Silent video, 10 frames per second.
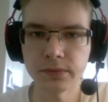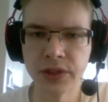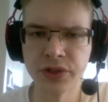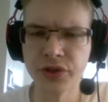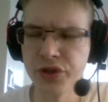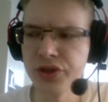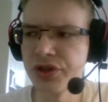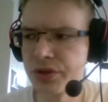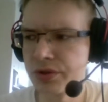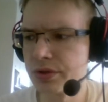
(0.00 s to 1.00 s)
So you
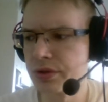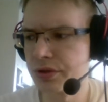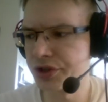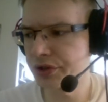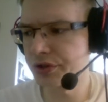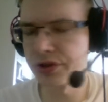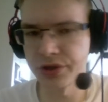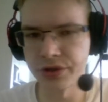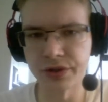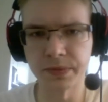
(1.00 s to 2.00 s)
should
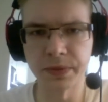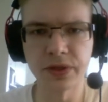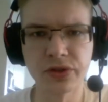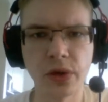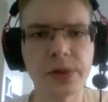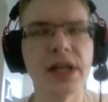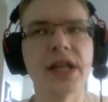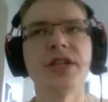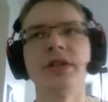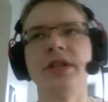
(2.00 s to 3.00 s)
choose it, because
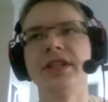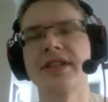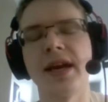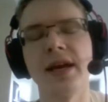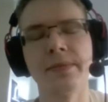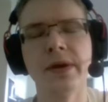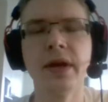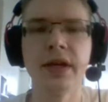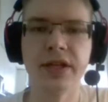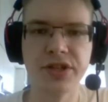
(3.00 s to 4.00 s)
communication in this game
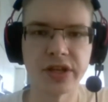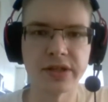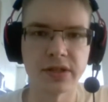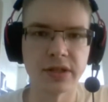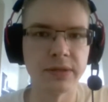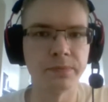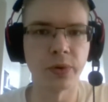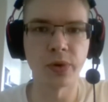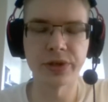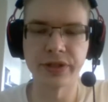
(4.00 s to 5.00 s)
is just as
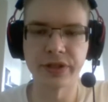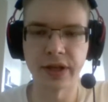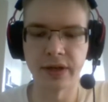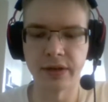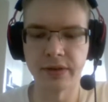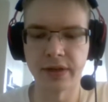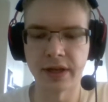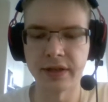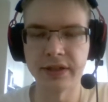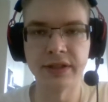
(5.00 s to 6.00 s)
important
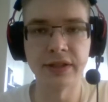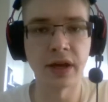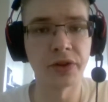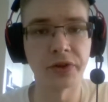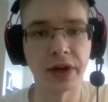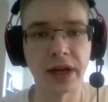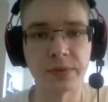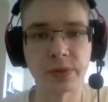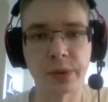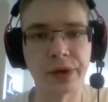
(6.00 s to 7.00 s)
than in the other
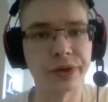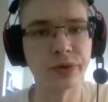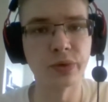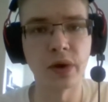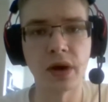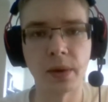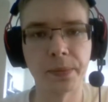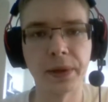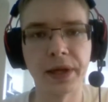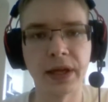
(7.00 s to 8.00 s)
games where you are
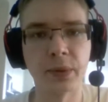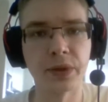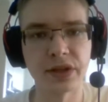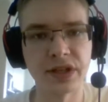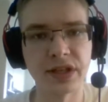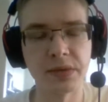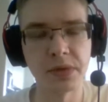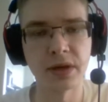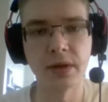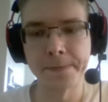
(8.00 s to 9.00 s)
playing with a team.
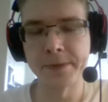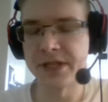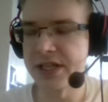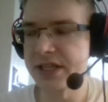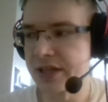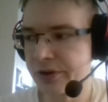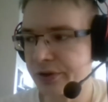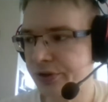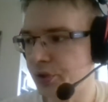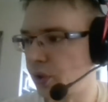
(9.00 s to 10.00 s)
It's
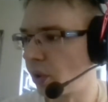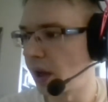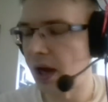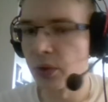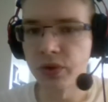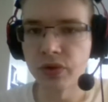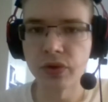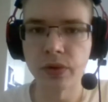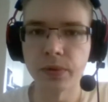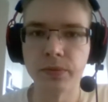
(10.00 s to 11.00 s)
easier to call out
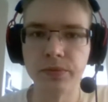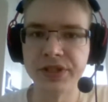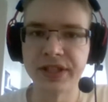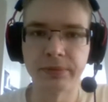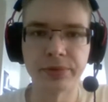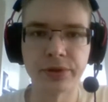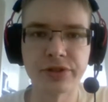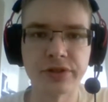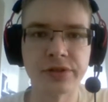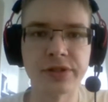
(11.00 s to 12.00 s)
missing
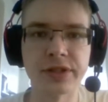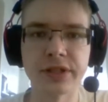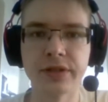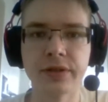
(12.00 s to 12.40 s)
persons,